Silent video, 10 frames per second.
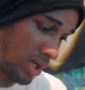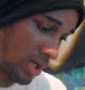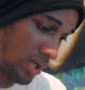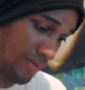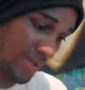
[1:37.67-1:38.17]

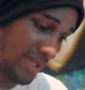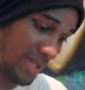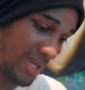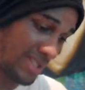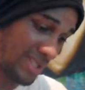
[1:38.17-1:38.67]

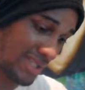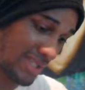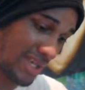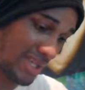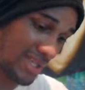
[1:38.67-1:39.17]
Ivelisse lands
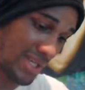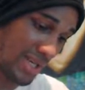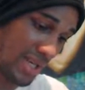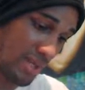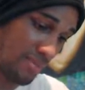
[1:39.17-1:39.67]
kicks
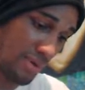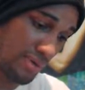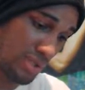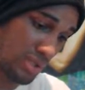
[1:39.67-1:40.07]
and elbows